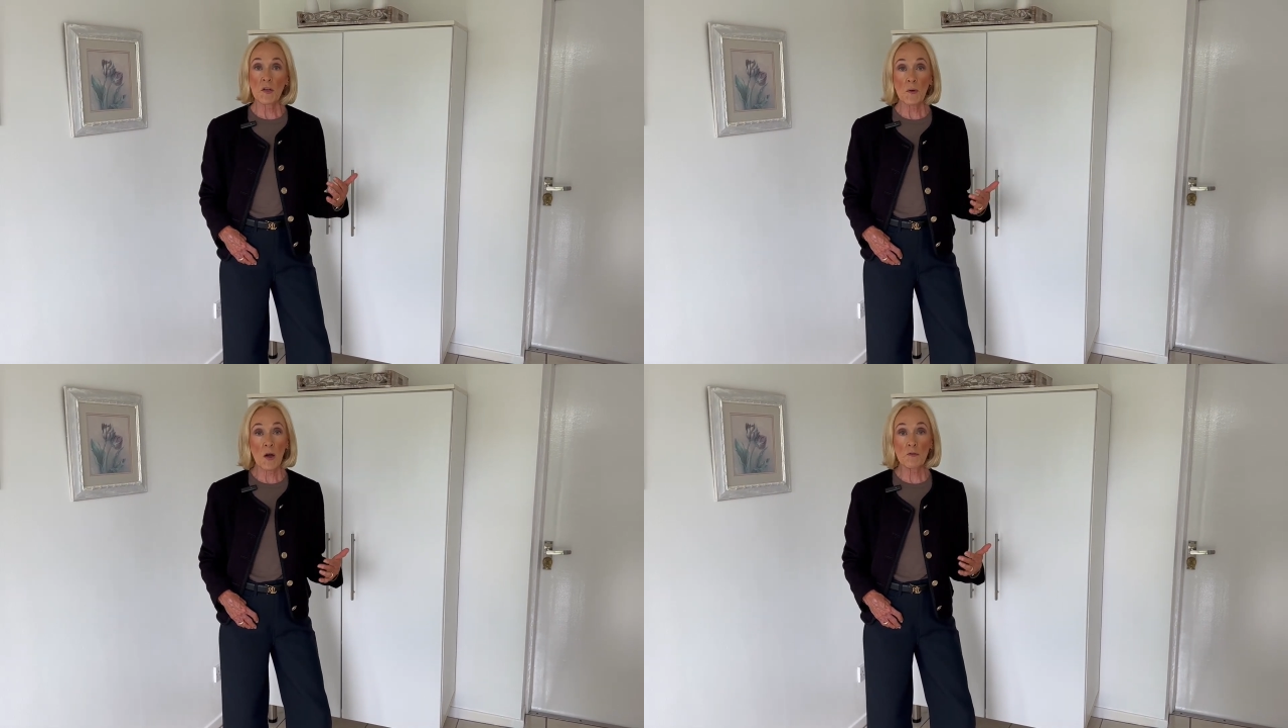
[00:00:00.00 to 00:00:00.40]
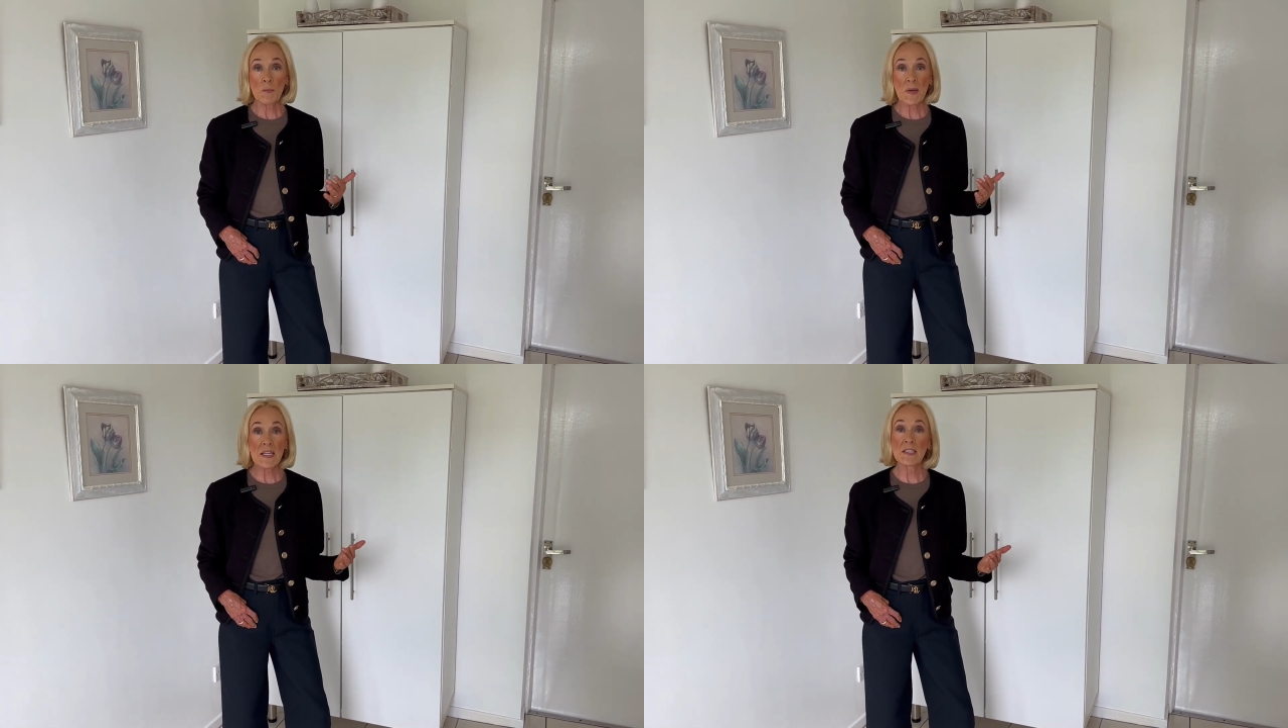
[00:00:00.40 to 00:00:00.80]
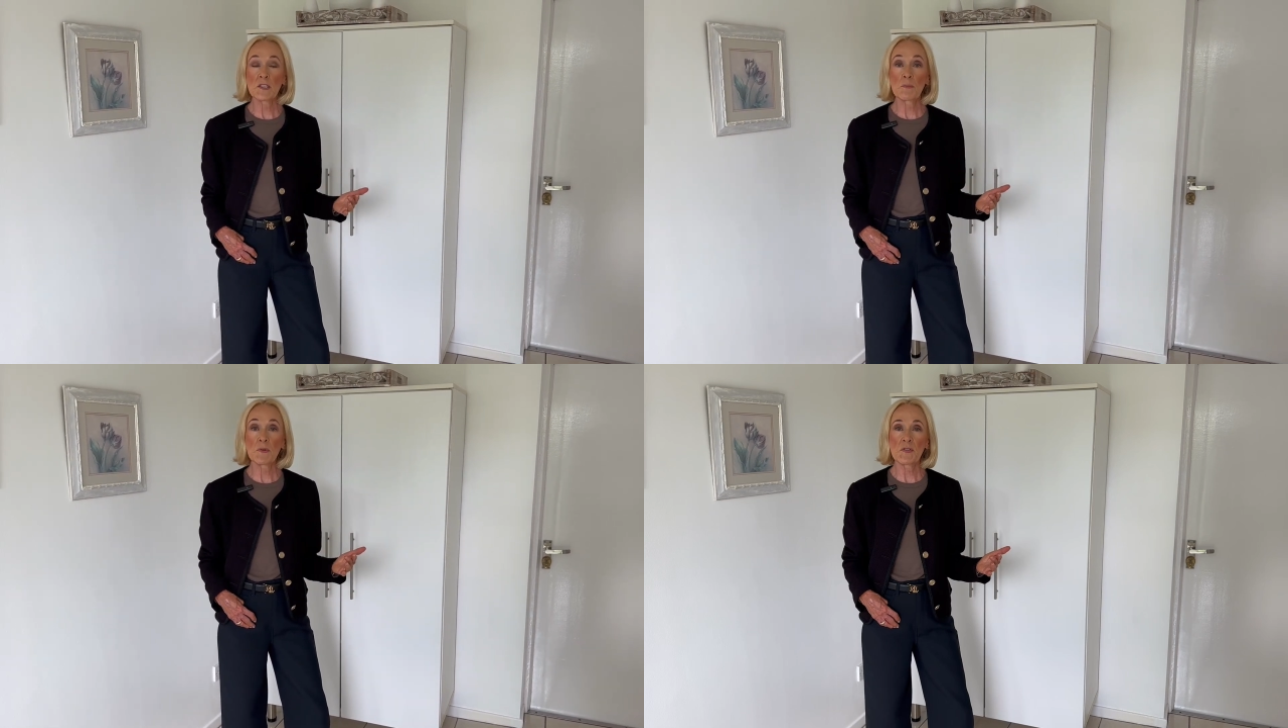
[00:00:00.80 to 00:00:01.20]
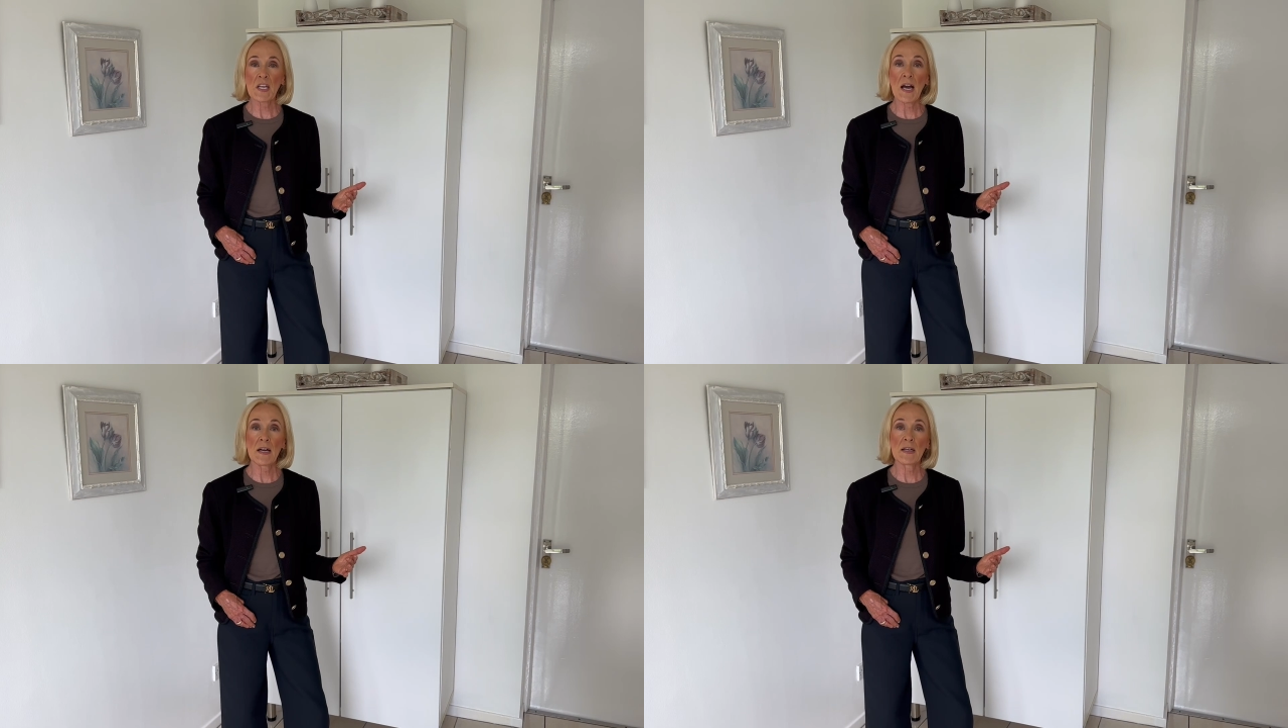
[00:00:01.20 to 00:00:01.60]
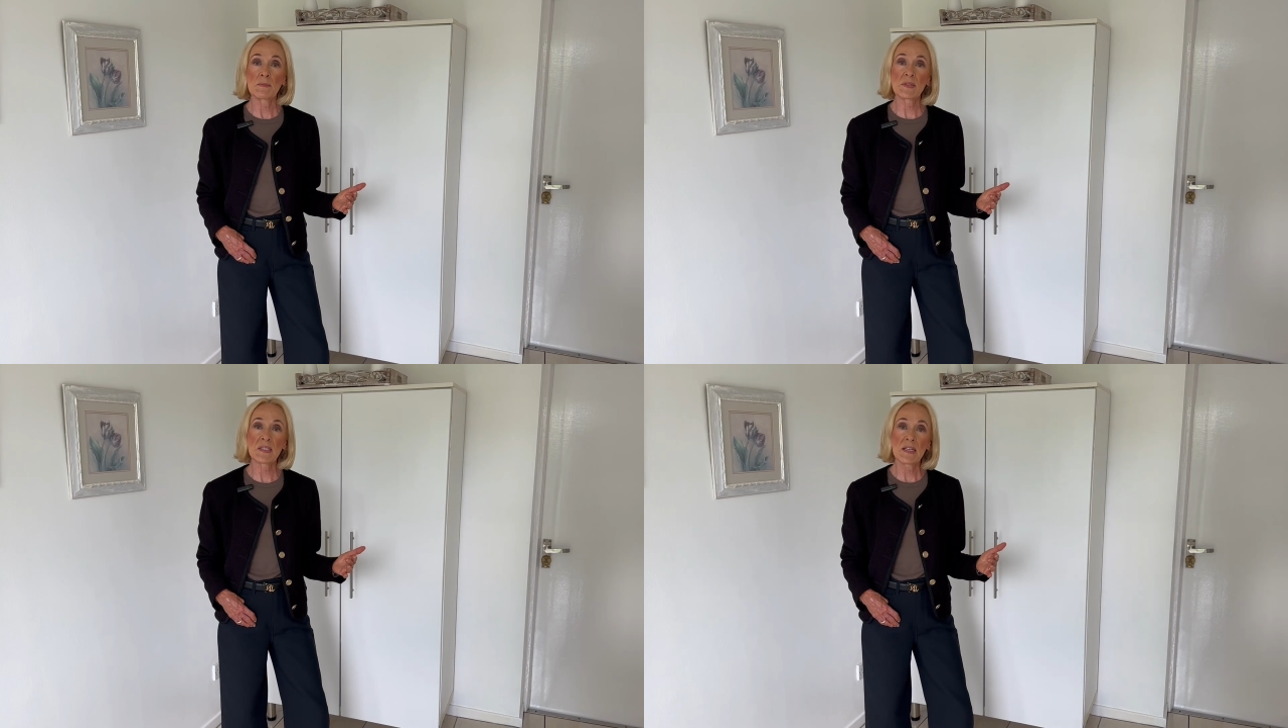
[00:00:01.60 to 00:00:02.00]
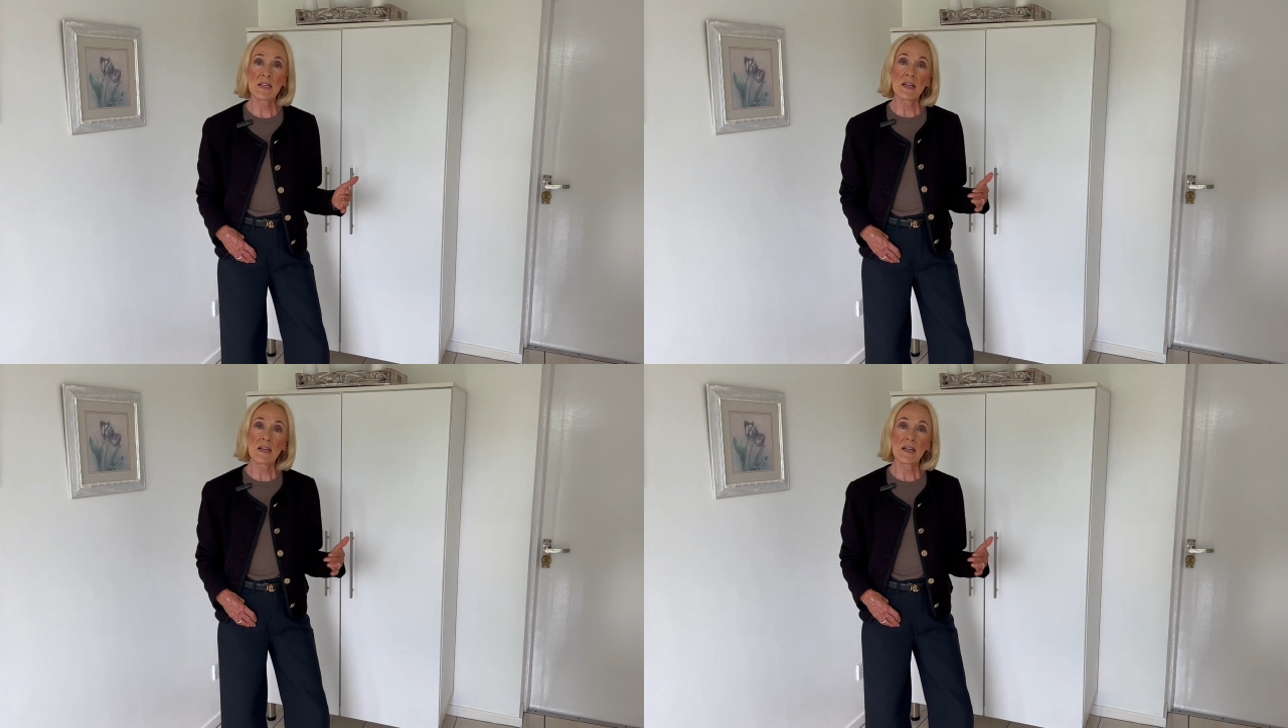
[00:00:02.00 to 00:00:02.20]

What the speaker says: on repeat a number of times,